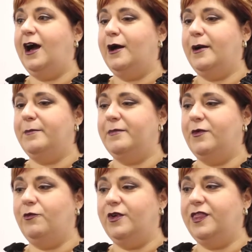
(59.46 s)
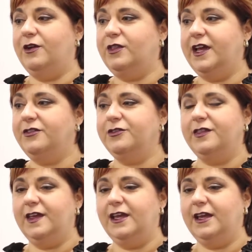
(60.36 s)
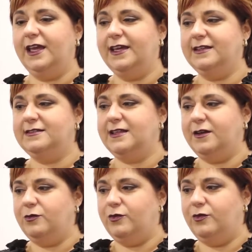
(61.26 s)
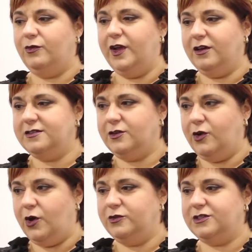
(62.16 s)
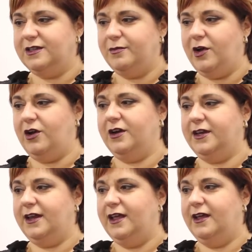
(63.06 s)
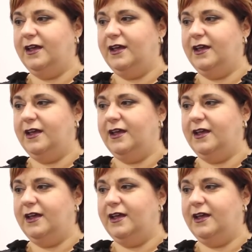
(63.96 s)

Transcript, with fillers: Um, what, the only other thing is that we also coach them on